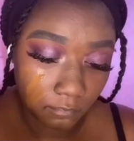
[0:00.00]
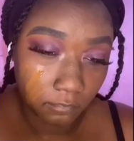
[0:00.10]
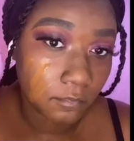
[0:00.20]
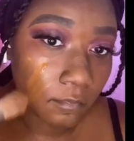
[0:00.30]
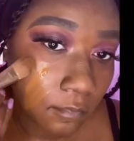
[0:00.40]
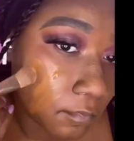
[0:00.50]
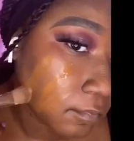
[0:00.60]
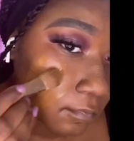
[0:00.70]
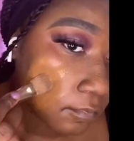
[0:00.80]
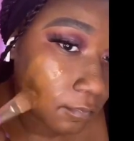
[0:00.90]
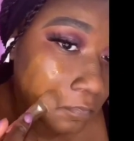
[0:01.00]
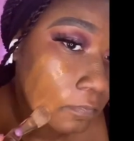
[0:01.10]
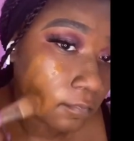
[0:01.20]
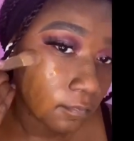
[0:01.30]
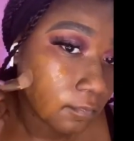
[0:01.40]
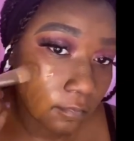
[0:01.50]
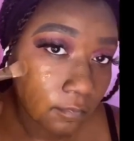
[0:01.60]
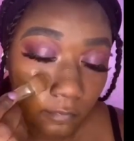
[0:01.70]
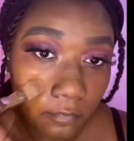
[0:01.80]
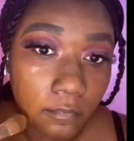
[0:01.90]
I'm using that same
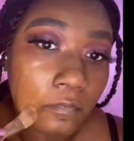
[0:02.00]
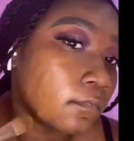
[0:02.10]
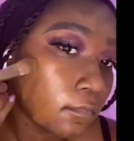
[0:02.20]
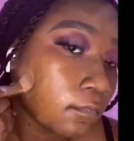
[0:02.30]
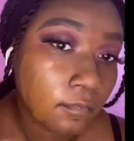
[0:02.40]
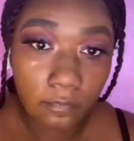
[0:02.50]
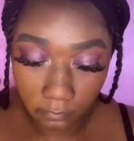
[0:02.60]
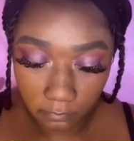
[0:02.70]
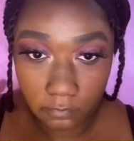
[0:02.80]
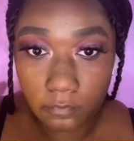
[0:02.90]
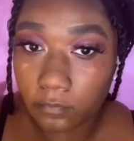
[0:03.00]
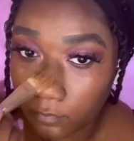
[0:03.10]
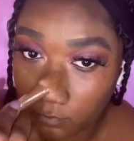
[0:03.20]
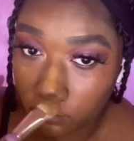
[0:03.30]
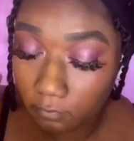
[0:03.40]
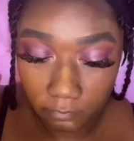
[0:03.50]
foundation from